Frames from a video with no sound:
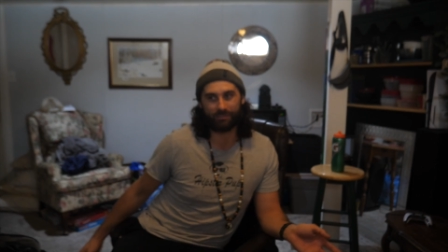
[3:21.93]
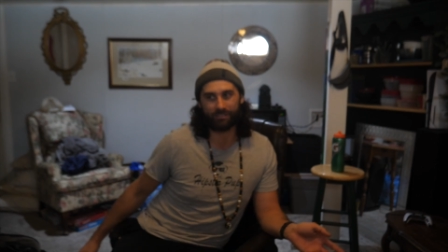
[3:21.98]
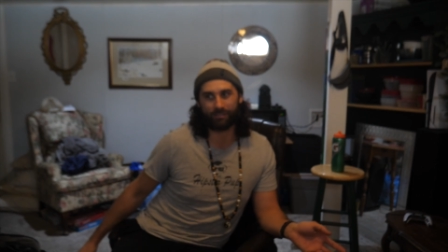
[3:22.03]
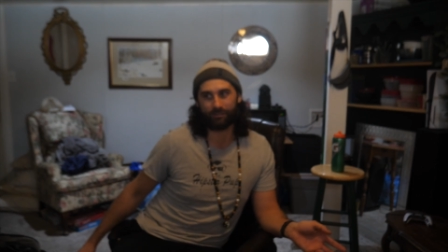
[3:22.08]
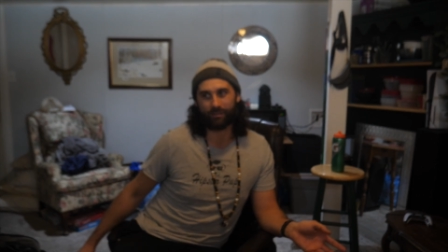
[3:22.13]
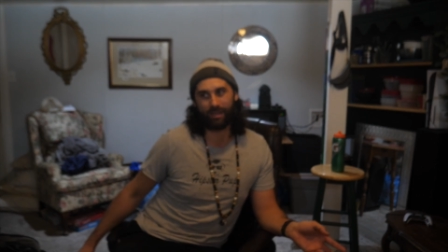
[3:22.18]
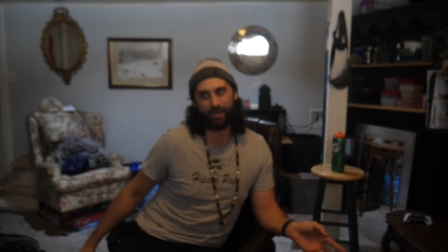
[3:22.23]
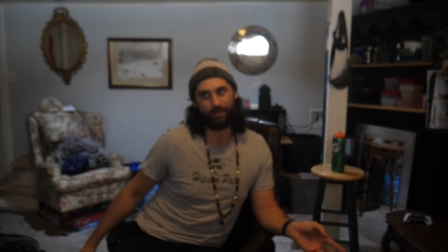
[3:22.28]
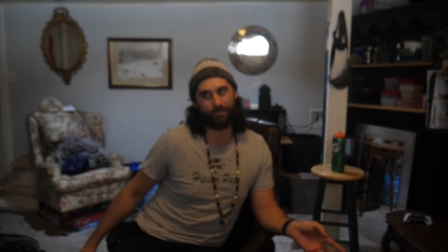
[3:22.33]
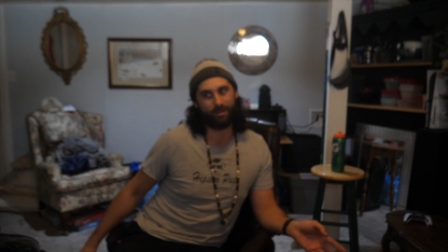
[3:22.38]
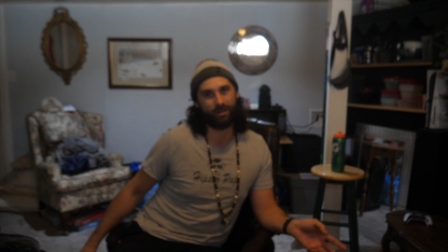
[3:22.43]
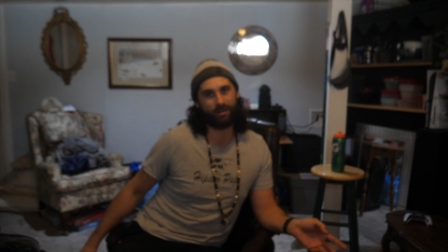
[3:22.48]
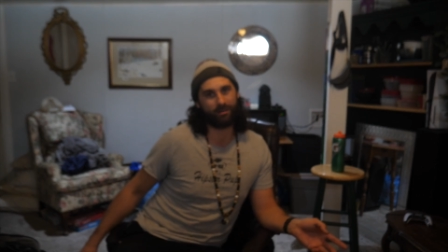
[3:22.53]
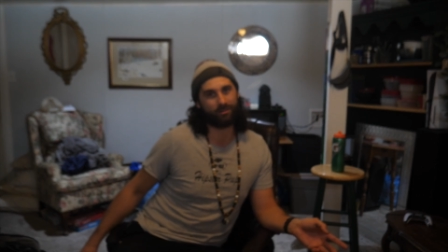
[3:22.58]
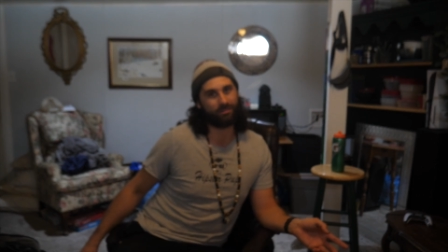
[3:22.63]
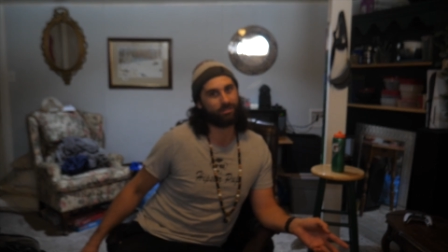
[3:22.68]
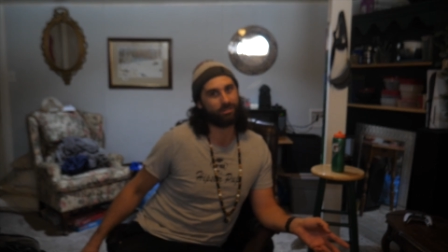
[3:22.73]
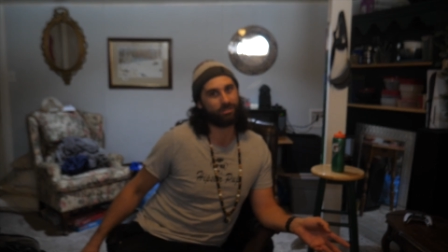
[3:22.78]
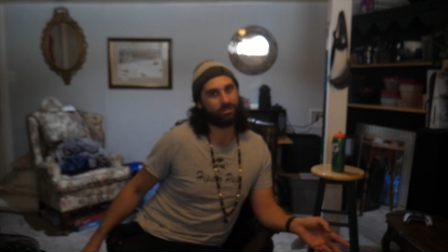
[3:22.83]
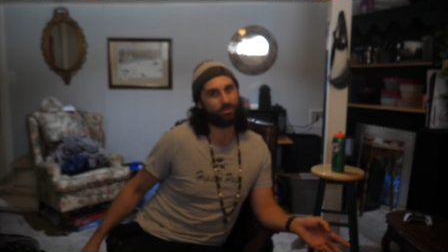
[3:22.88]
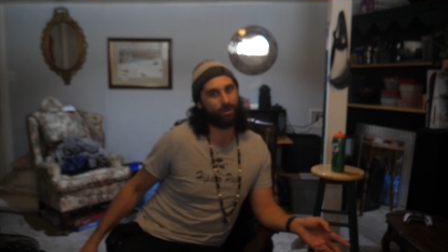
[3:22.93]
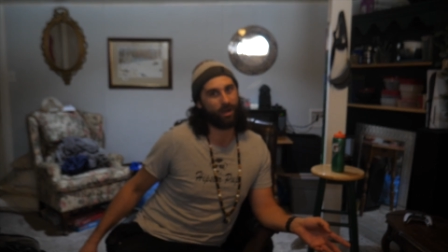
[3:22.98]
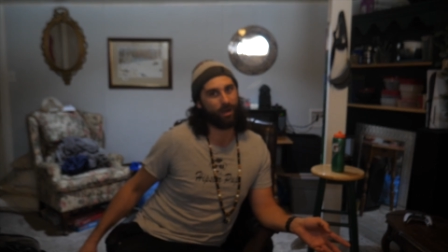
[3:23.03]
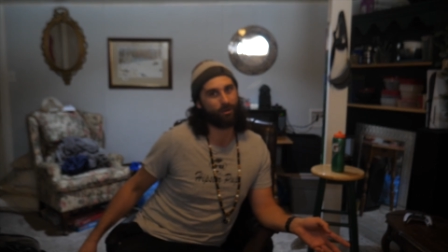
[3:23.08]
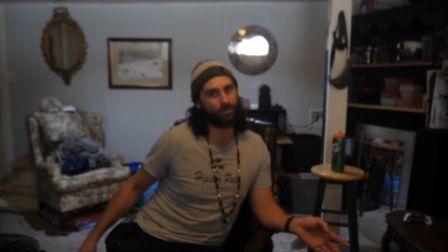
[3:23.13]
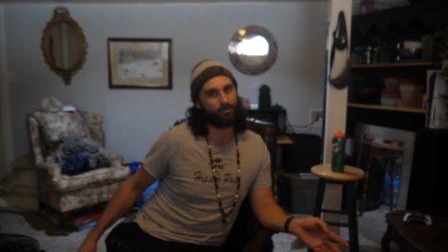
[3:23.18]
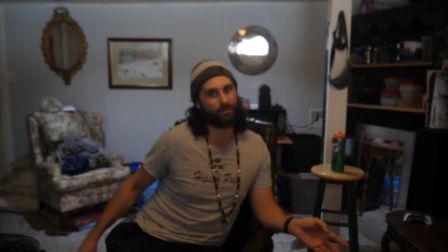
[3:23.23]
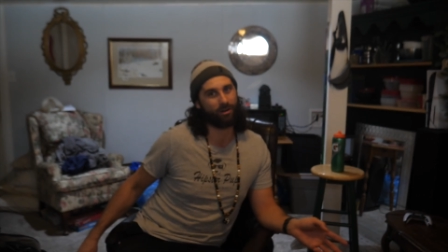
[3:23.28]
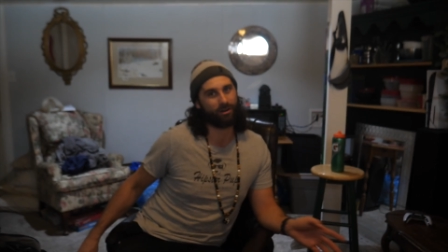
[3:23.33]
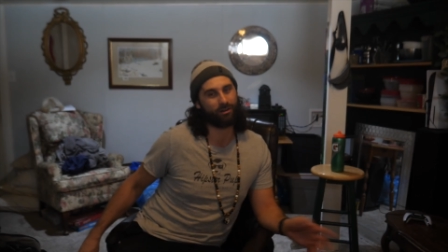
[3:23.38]
So came in under the
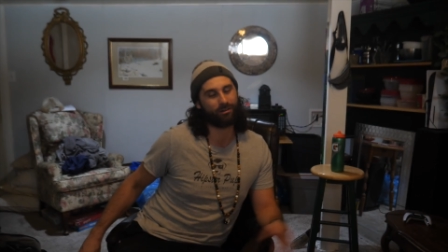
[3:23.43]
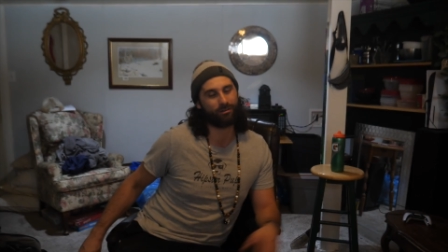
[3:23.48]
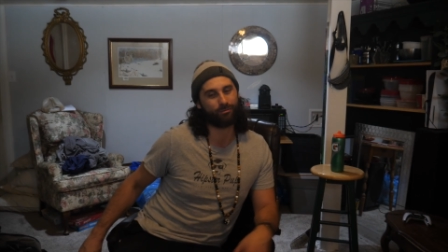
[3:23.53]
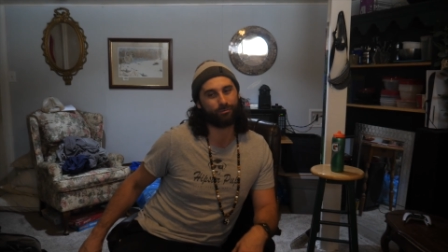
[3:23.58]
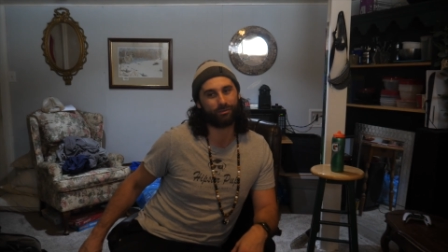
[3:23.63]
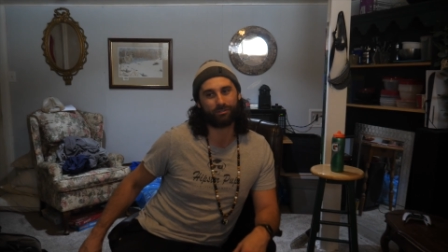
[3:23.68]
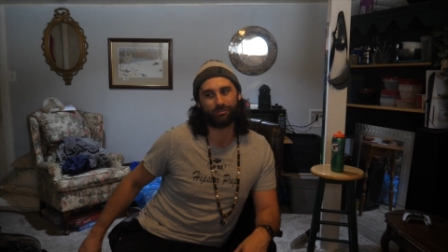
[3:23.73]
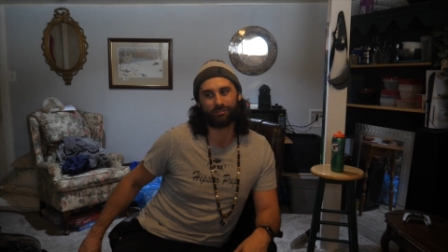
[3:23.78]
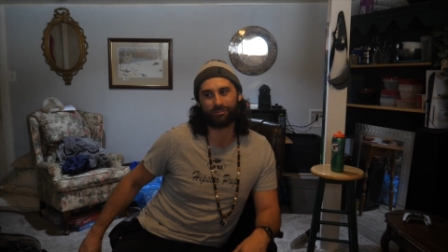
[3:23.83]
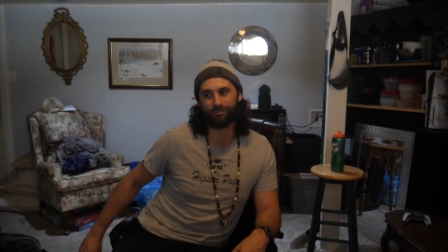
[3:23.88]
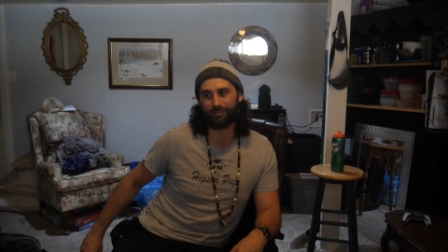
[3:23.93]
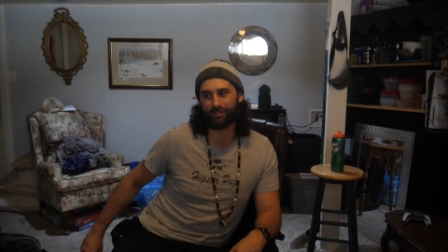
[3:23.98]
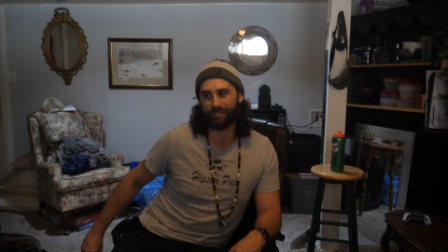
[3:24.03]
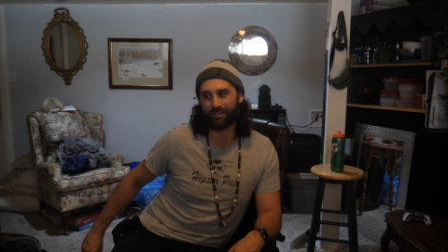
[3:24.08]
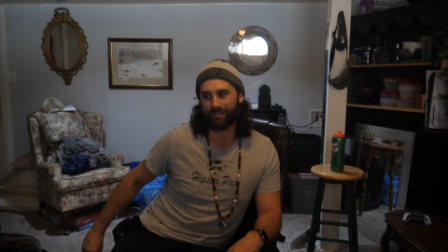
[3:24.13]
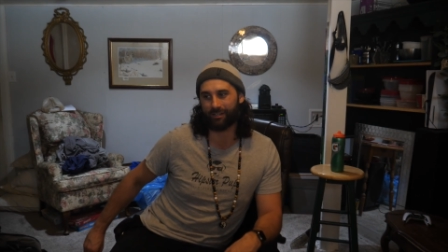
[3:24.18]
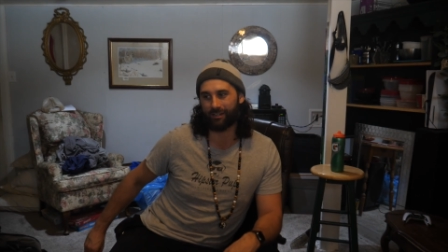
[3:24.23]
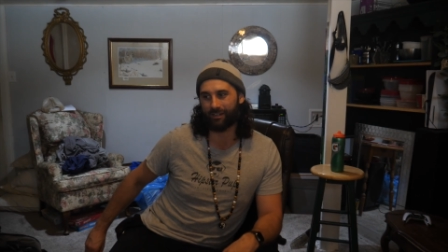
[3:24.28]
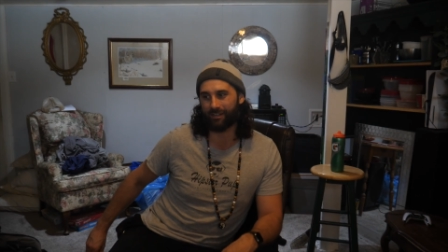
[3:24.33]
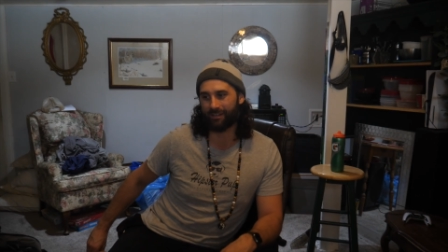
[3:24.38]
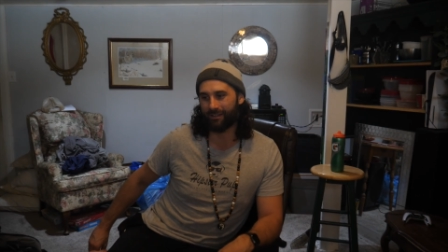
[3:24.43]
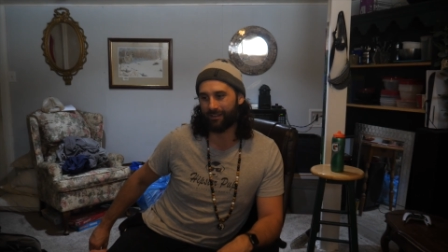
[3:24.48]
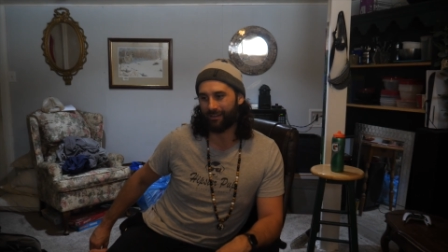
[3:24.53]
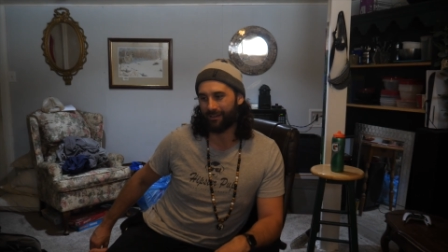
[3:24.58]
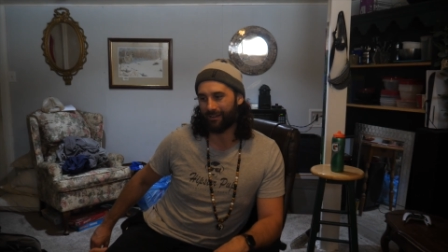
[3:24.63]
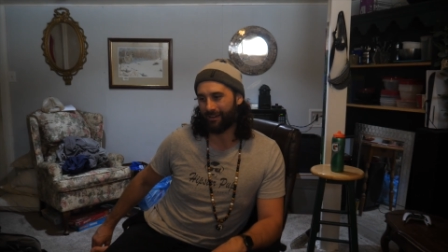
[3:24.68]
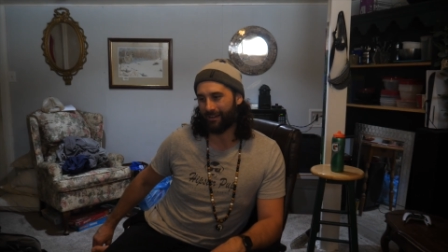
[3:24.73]
two-hour mark, which was really good.